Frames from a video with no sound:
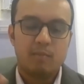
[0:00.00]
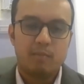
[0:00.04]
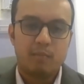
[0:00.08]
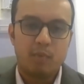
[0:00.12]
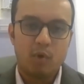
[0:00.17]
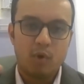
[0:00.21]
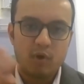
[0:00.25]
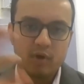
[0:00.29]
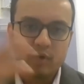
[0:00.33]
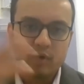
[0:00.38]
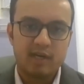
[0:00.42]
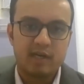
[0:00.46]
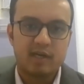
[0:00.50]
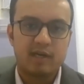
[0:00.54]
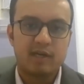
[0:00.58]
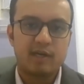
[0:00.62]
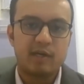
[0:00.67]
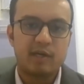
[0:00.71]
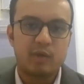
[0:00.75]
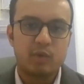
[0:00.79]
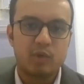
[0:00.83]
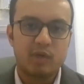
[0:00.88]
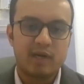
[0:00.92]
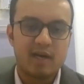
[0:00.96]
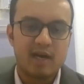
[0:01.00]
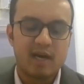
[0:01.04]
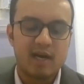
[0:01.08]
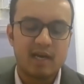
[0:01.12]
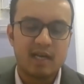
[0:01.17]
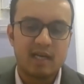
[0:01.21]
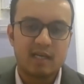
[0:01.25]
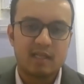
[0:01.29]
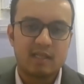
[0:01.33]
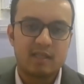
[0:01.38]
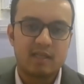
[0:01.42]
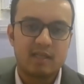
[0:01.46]
pour it into a
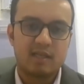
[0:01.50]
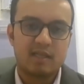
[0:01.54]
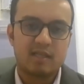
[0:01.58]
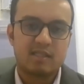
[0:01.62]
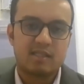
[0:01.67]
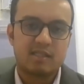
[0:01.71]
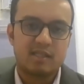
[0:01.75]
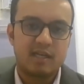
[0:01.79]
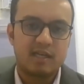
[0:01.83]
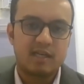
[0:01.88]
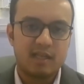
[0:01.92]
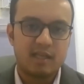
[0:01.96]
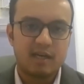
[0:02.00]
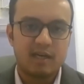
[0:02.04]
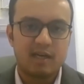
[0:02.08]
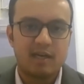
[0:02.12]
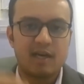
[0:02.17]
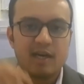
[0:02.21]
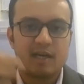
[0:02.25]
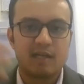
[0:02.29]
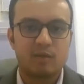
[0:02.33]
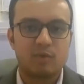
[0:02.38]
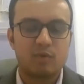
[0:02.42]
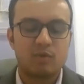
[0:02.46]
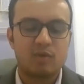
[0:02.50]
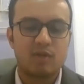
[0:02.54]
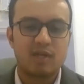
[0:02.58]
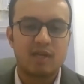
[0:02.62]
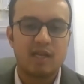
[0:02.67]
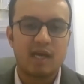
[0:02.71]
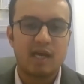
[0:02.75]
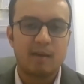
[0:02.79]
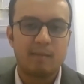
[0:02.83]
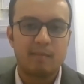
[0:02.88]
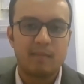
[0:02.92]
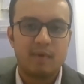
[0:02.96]
dye, then send that dye to the
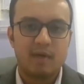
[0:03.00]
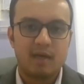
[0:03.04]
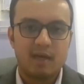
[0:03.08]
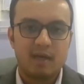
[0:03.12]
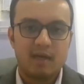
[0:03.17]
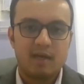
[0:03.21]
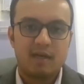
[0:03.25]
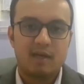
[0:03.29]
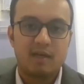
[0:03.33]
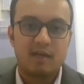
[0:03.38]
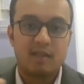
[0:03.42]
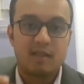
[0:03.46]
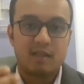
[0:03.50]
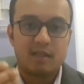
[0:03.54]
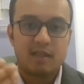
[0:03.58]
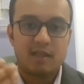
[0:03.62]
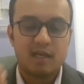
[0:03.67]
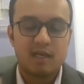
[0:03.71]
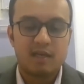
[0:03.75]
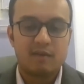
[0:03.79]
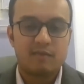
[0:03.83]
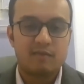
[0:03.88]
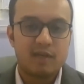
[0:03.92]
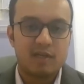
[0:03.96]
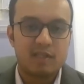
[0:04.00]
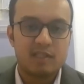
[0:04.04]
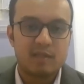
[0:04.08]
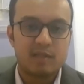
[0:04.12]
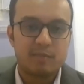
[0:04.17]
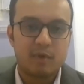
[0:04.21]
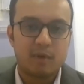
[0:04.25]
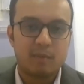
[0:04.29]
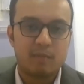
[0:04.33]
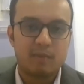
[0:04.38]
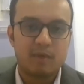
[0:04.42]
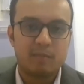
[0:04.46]
lab, and then if there is a
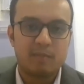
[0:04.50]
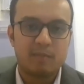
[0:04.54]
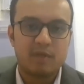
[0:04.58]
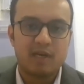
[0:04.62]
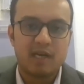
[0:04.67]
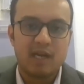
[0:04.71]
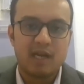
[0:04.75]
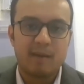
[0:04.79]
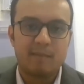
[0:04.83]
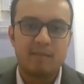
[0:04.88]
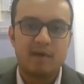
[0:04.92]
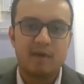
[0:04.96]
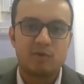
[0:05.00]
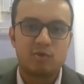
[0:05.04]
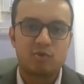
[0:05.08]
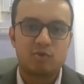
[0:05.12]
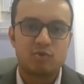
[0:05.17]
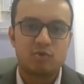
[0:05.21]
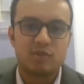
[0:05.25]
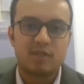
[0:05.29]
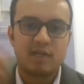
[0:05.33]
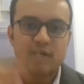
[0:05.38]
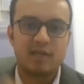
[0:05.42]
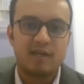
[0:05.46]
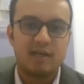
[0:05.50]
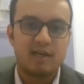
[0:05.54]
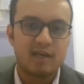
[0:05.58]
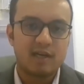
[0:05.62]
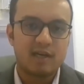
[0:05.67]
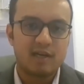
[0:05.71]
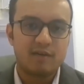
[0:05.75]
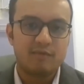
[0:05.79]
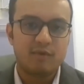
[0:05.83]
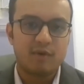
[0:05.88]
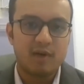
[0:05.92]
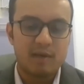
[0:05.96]
problem, the lab guy used to send it
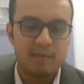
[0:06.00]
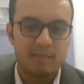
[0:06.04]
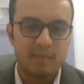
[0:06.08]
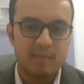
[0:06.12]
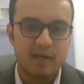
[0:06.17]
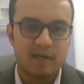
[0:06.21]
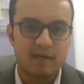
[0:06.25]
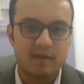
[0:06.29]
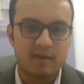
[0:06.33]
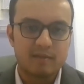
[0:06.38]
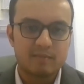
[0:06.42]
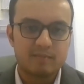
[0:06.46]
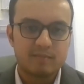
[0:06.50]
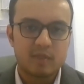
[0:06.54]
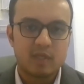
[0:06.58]
again for repeat.